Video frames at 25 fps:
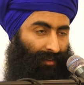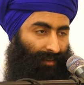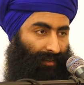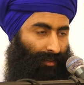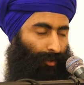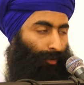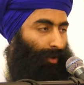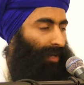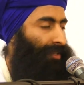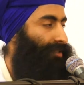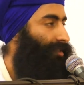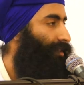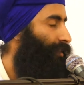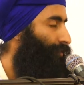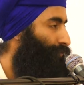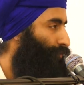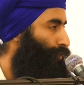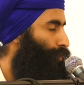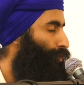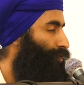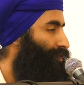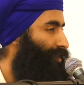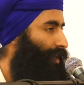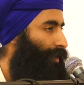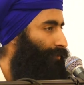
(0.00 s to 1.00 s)
There are actually
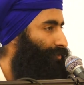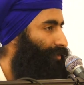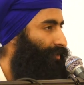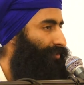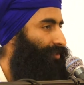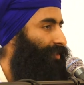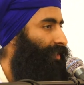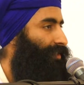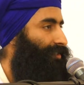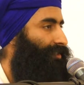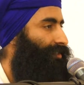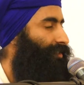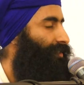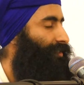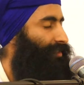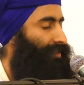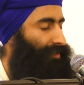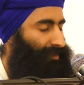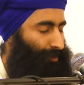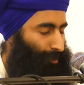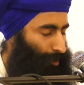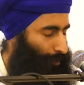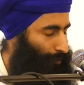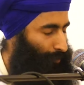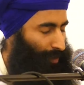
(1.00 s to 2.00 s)
4 types of shastar.
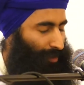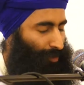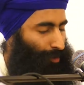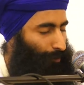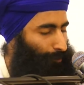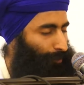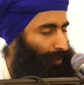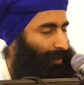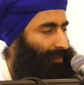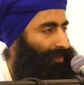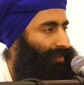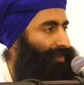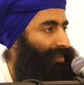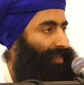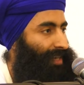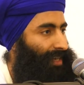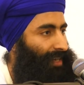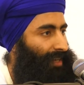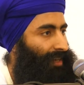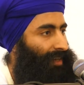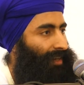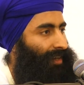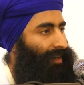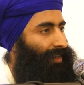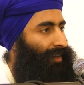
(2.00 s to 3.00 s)
That's not my topic today.
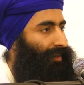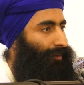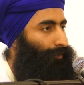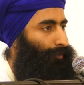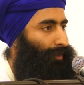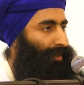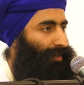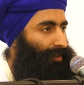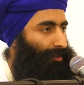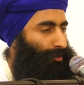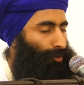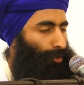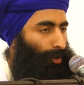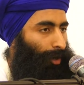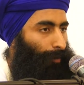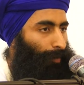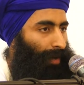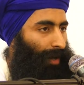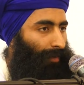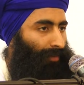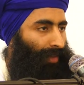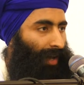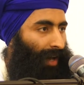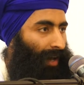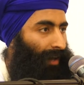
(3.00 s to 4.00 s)
We can talk
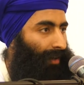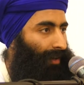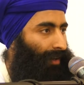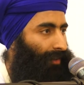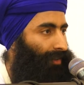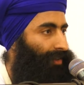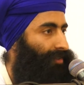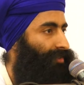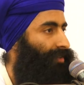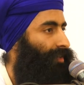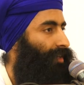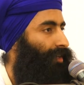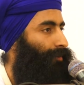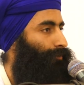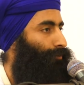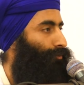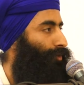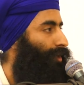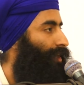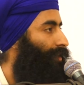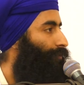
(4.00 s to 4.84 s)
about that another time. Read